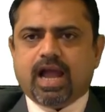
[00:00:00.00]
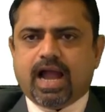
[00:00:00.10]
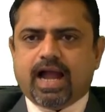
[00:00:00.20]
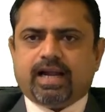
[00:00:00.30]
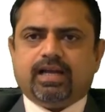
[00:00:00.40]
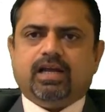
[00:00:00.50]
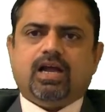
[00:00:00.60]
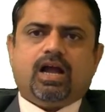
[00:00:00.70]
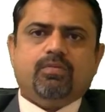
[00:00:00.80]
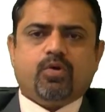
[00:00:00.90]
and
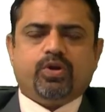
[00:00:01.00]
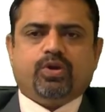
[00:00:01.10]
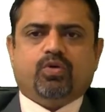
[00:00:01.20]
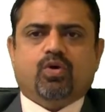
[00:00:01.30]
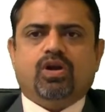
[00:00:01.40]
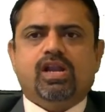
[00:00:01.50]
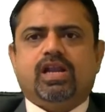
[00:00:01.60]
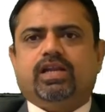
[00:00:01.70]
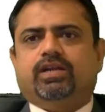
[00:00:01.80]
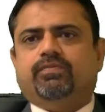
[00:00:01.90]
I'm going to
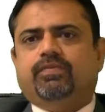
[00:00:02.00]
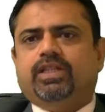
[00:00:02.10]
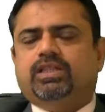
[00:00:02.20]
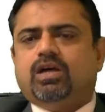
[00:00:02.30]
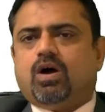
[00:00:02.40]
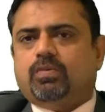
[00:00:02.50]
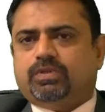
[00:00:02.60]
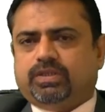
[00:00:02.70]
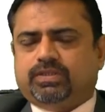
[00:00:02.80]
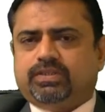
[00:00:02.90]
correlate it with the
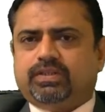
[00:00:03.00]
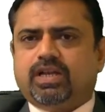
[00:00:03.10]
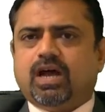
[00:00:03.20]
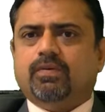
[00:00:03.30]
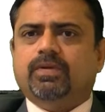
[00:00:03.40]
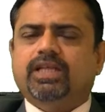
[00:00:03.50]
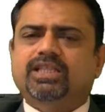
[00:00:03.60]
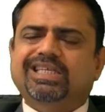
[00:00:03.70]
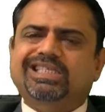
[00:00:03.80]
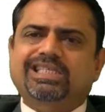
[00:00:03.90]
options. Now
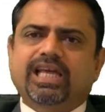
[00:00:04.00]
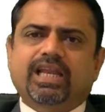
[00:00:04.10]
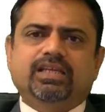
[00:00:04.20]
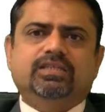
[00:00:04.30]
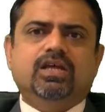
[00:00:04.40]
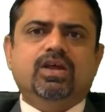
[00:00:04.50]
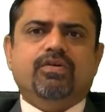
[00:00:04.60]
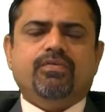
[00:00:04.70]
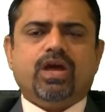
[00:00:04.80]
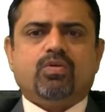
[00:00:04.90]
in this series
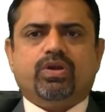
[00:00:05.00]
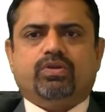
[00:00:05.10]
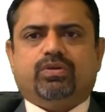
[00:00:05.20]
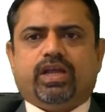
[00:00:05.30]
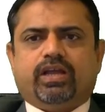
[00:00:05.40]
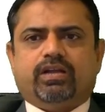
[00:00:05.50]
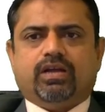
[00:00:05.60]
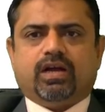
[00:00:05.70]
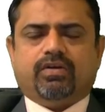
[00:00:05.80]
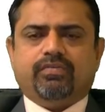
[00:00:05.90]
we are going to
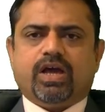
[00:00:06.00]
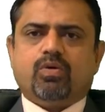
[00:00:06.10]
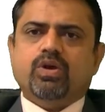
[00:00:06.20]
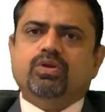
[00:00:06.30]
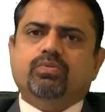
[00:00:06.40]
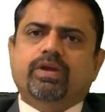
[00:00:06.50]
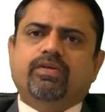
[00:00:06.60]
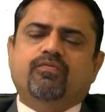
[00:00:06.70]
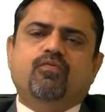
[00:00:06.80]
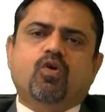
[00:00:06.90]

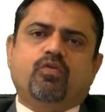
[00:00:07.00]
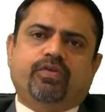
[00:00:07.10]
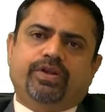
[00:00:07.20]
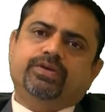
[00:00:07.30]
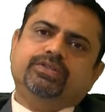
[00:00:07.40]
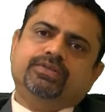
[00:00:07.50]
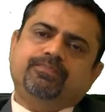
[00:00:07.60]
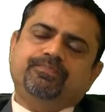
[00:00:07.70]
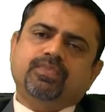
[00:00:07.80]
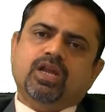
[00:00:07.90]
make 4 videos.
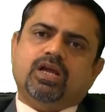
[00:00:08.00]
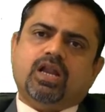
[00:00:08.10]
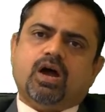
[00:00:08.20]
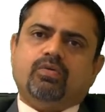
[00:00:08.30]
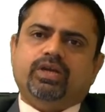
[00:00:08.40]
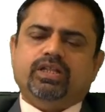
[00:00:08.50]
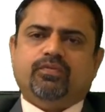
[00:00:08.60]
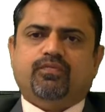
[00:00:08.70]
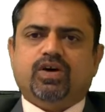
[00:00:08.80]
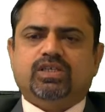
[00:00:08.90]
Now in the
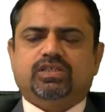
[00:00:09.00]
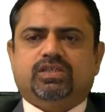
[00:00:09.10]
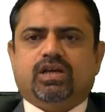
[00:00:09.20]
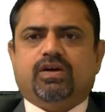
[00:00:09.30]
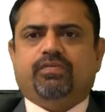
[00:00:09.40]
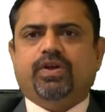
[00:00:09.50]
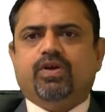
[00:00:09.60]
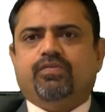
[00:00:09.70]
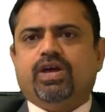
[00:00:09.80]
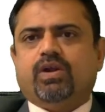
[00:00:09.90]
first
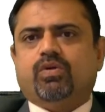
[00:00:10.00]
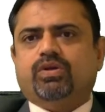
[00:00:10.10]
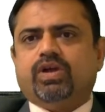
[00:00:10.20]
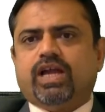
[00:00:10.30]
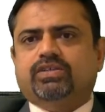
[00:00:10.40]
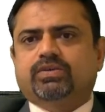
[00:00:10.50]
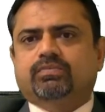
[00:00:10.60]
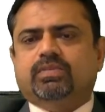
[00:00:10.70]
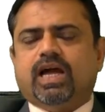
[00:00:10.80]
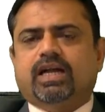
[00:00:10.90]
video we are going to
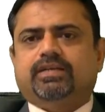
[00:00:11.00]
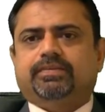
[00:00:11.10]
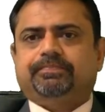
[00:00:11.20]
assume that